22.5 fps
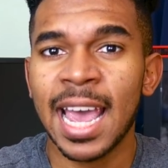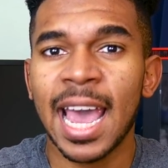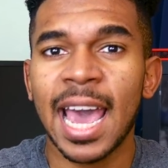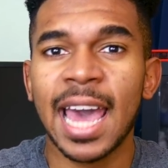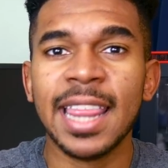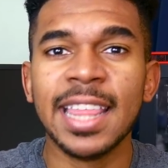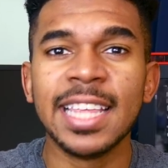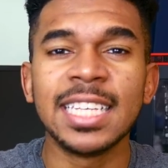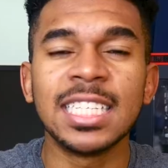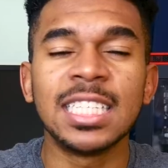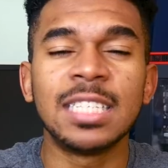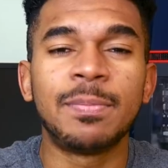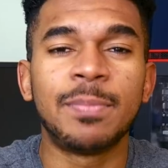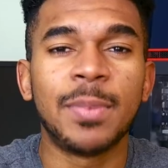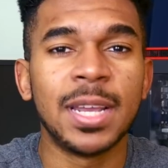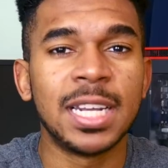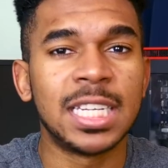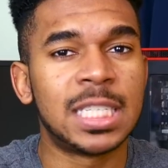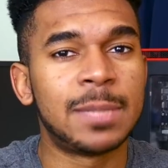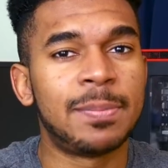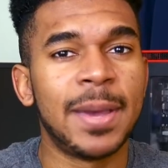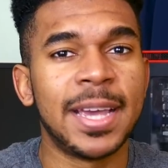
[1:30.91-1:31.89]
And this has
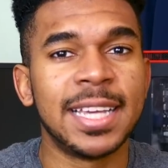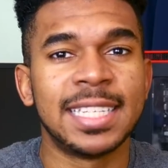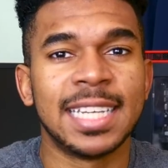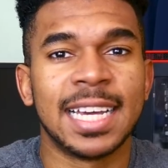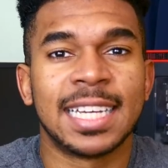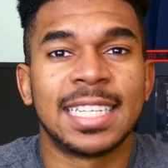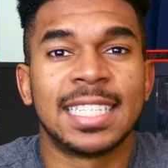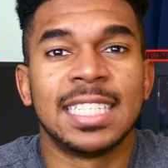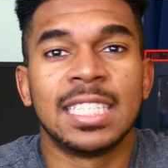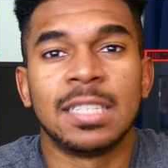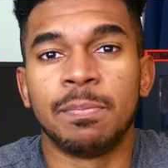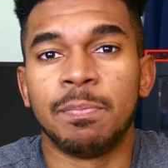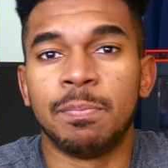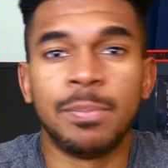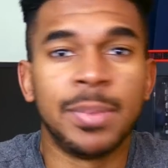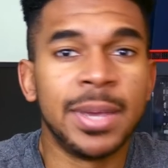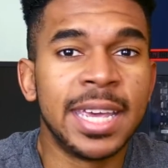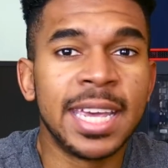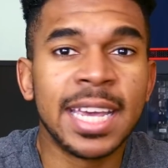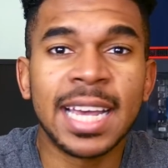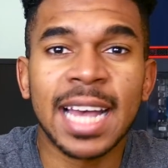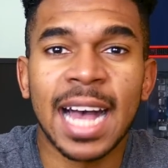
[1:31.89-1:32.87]
been SpaceX's
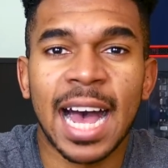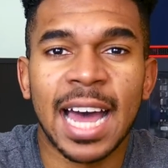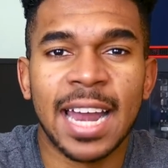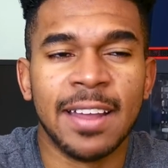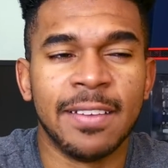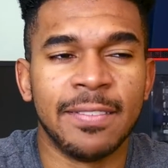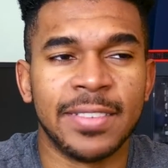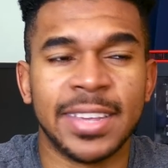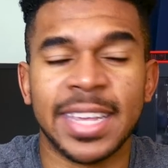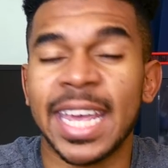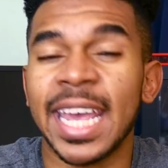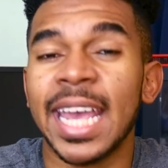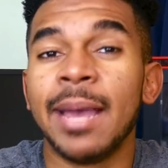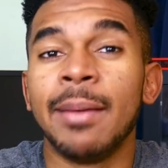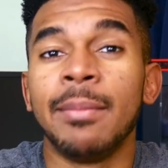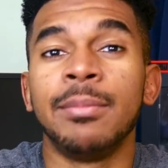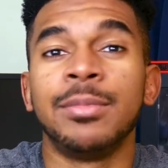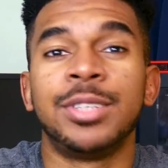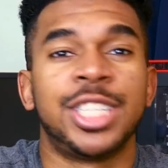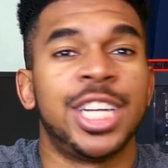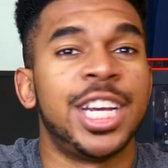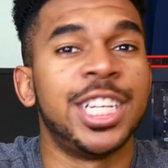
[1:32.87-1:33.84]
big kind of
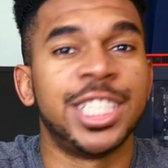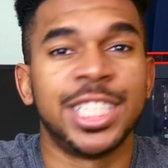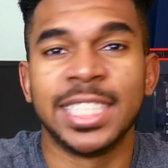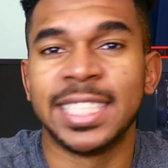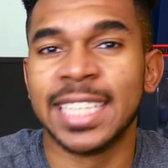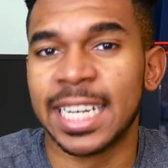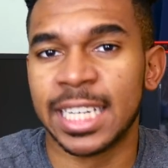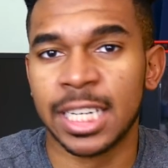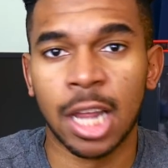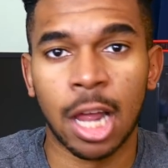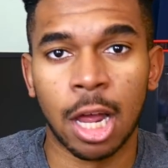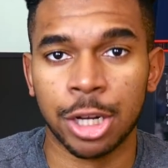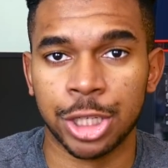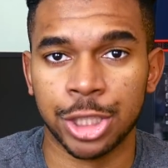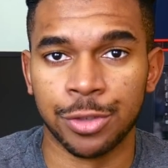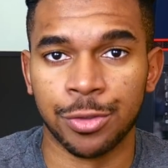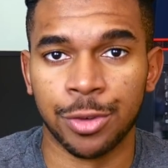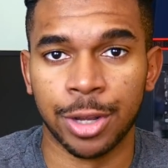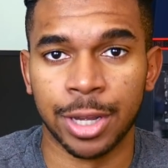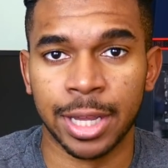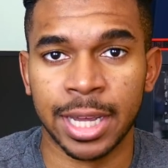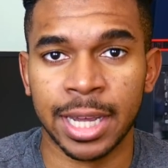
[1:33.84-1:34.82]
game-changing technology,
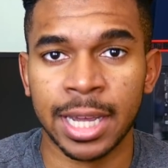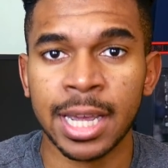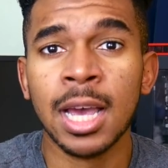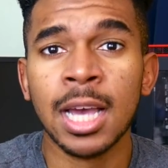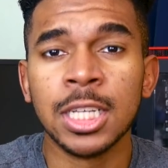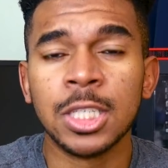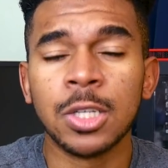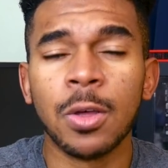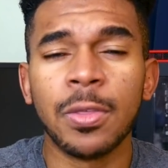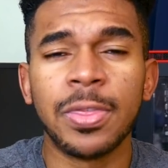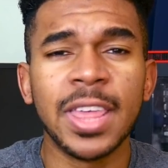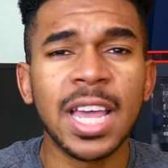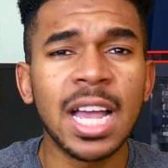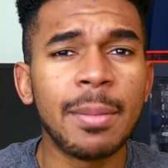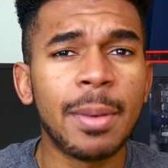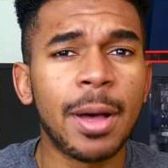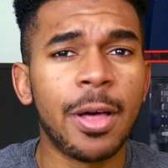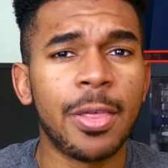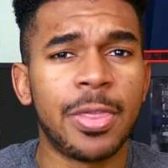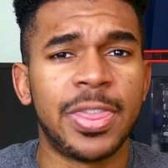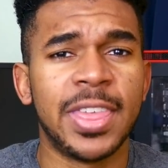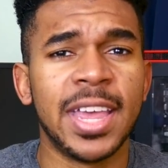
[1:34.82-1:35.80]
really. So think
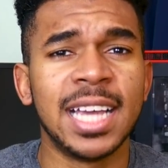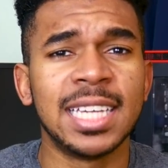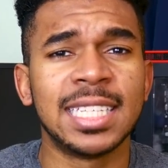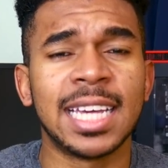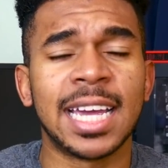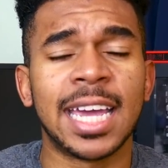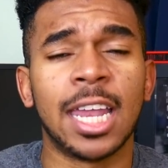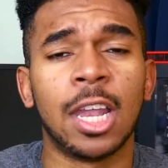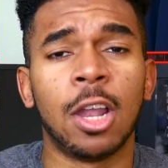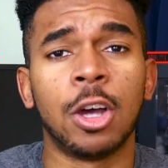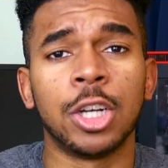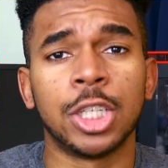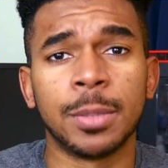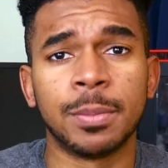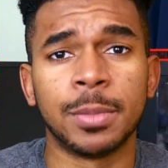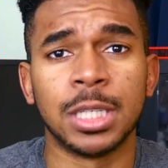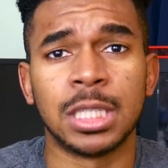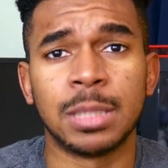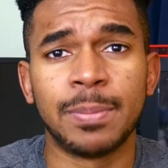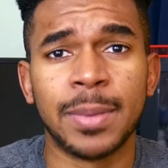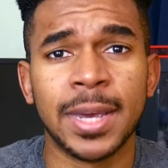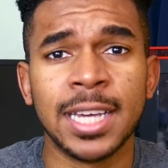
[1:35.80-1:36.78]
about things that get launched up
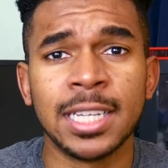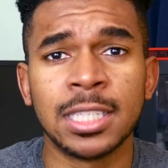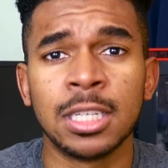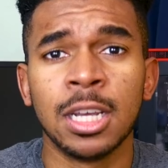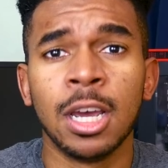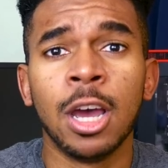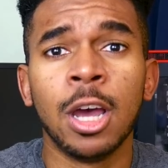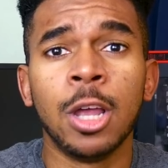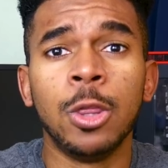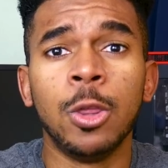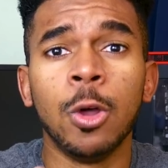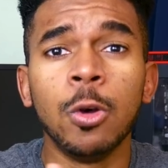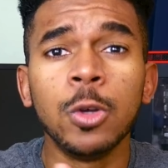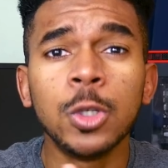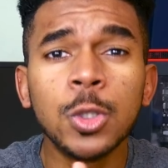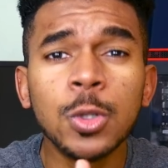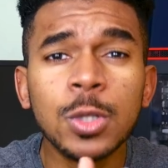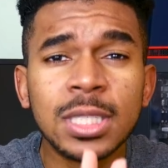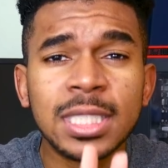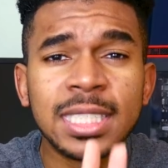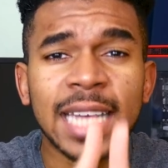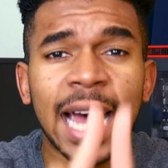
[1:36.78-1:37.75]
to space. Those
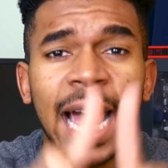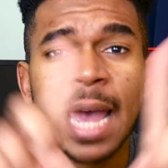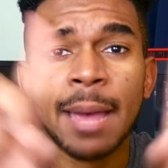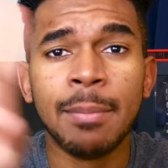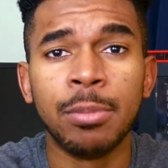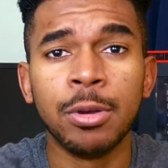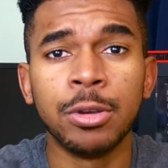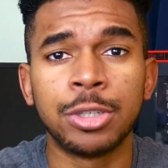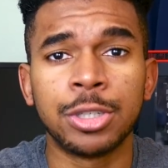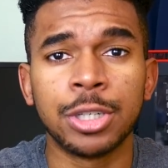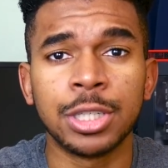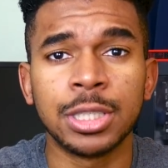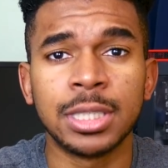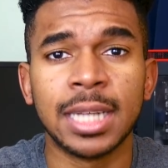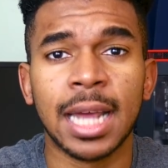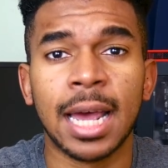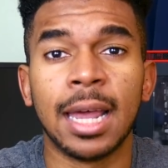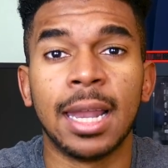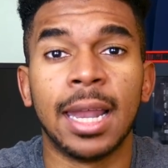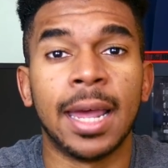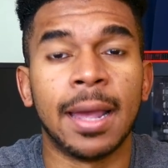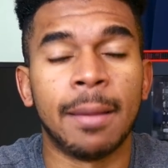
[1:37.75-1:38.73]
two side boosters
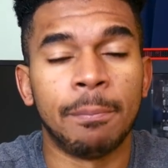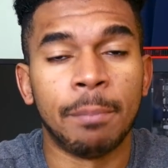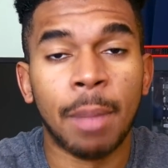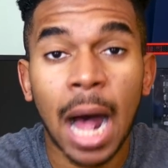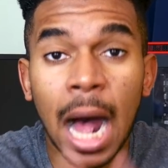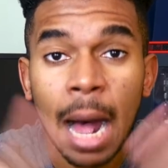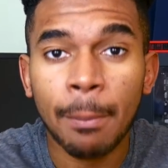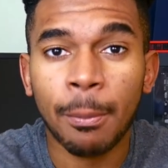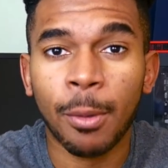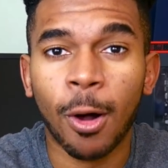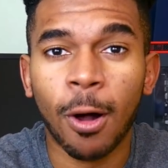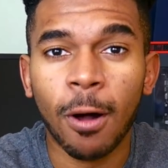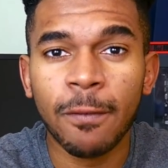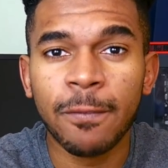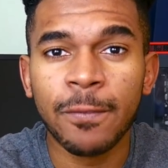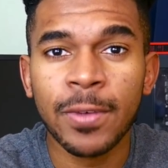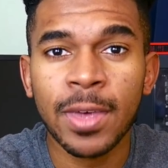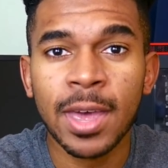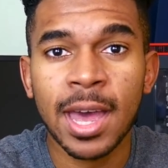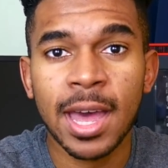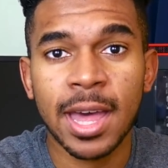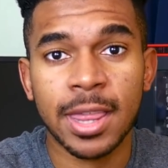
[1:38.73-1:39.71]
that like pop off,
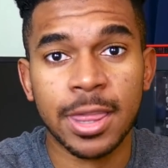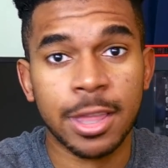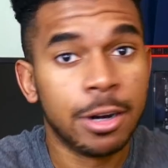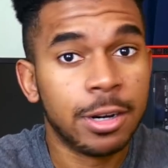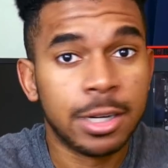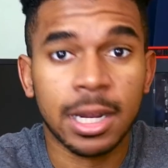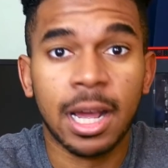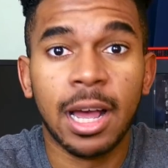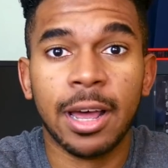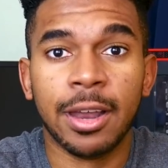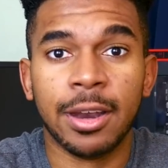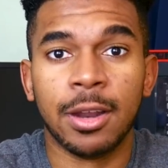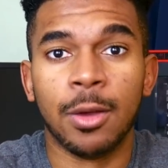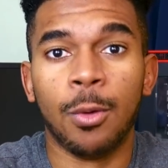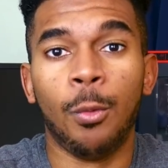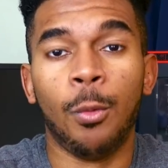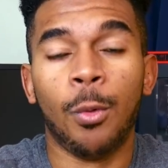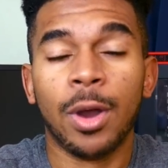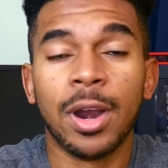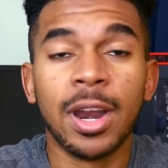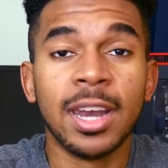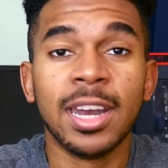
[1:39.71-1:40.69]
they're done,
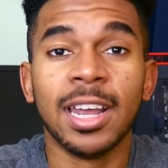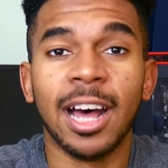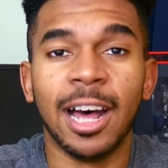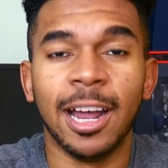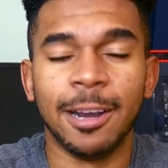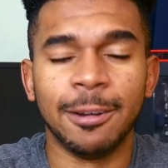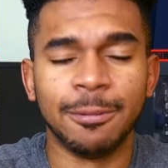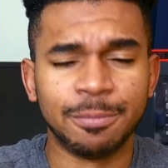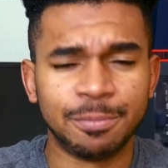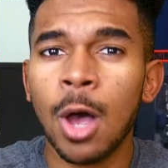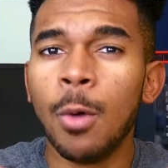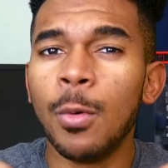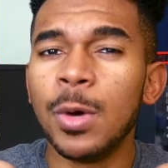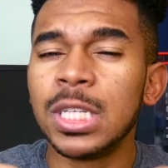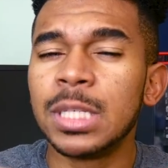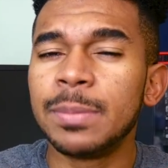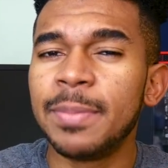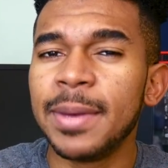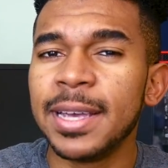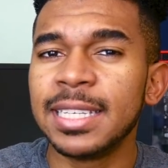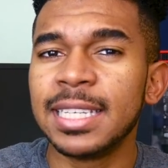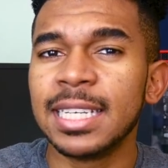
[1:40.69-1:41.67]
one and done. What
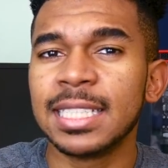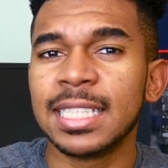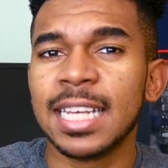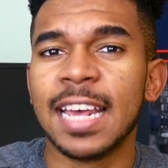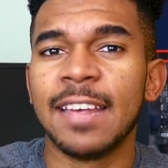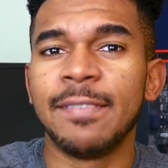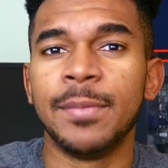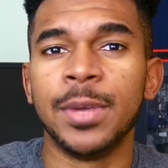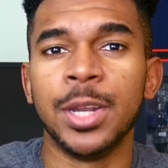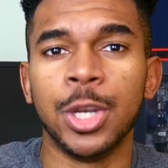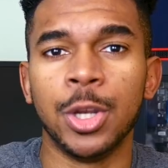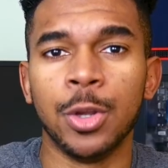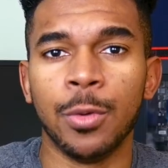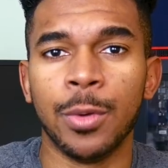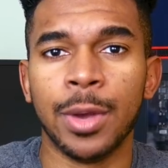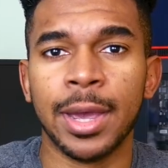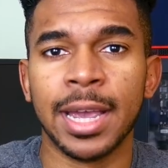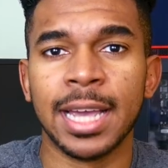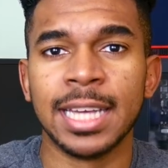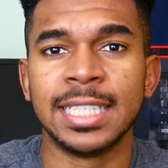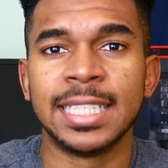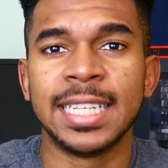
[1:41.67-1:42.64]
SpaceX have been
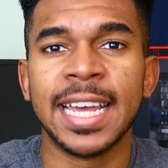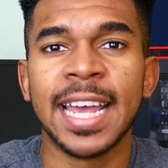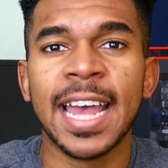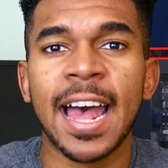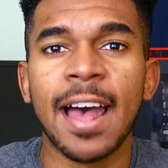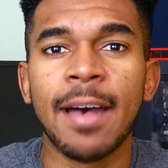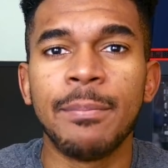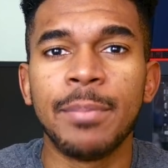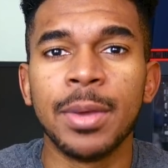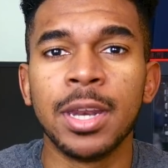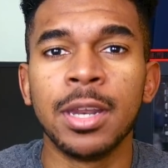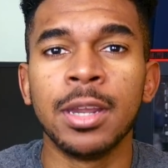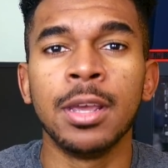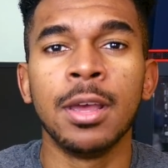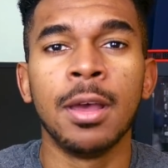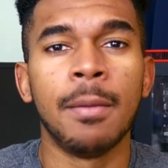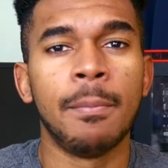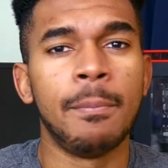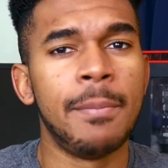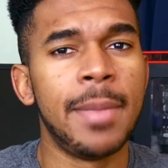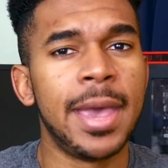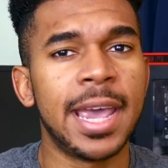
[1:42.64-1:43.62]
doing is they have been
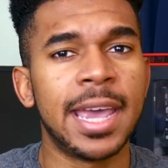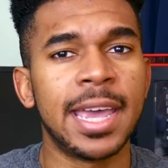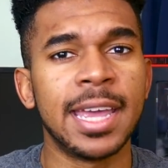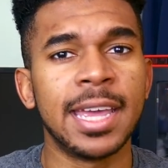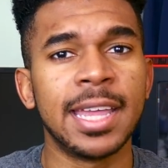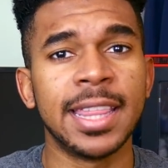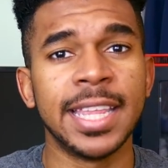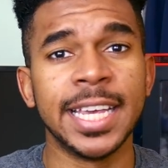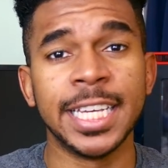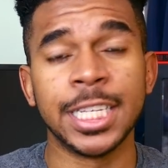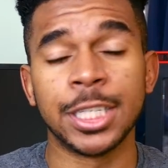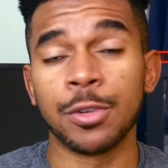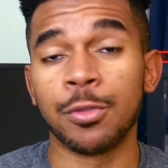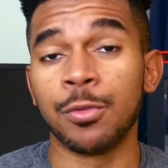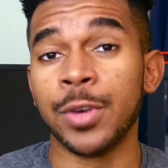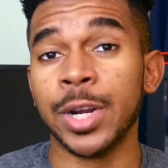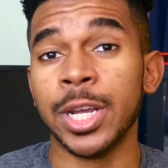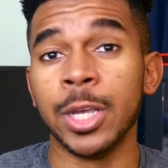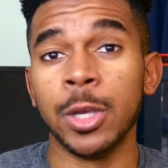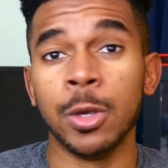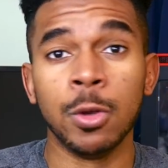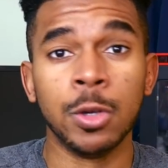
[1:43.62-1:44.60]
making these
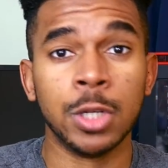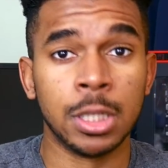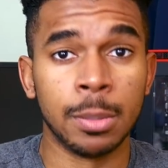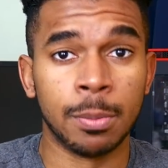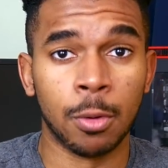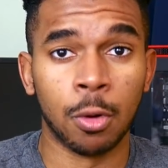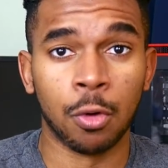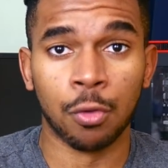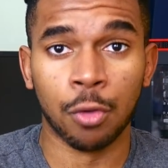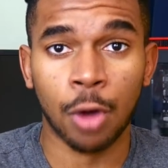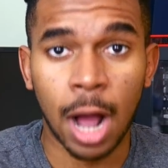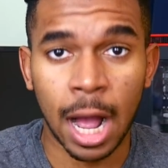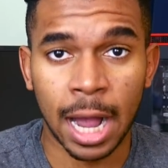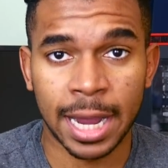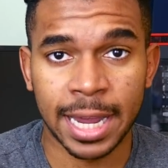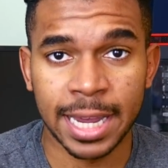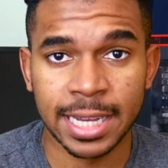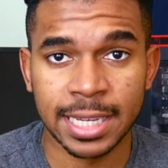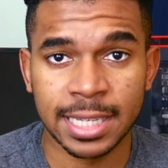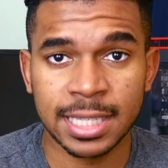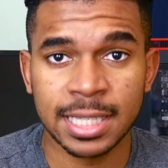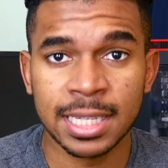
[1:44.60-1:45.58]
reusable
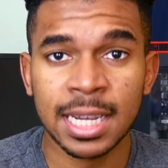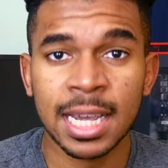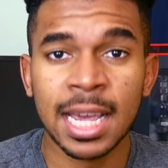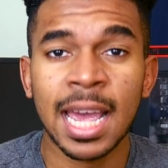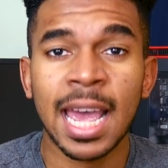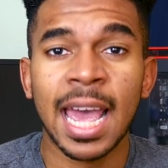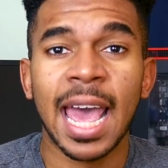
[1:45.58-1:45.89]
rockets.